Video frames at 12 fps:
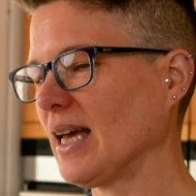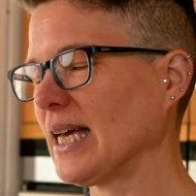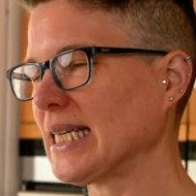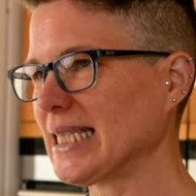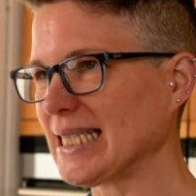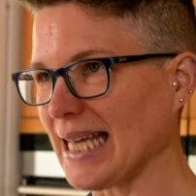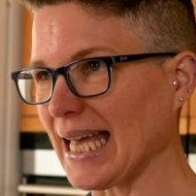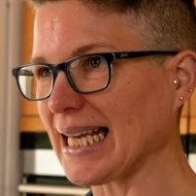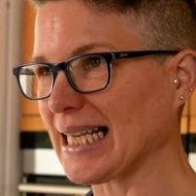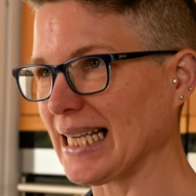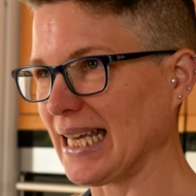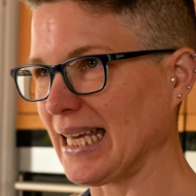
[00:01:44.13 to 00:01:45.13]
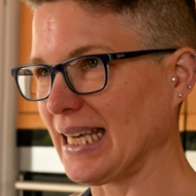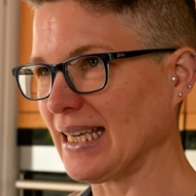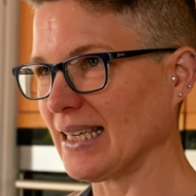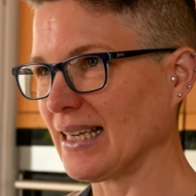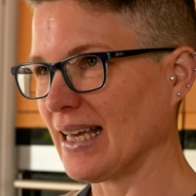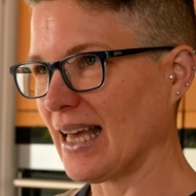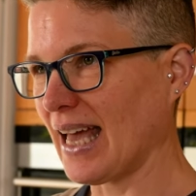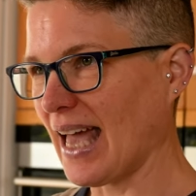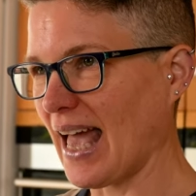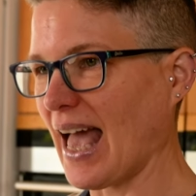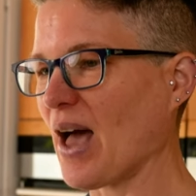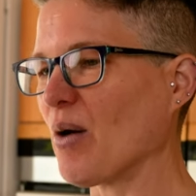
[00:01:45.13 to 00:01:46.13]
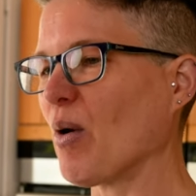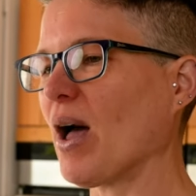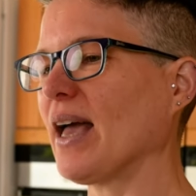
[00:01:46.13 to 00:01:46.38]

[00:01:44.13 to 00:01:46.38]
exactly how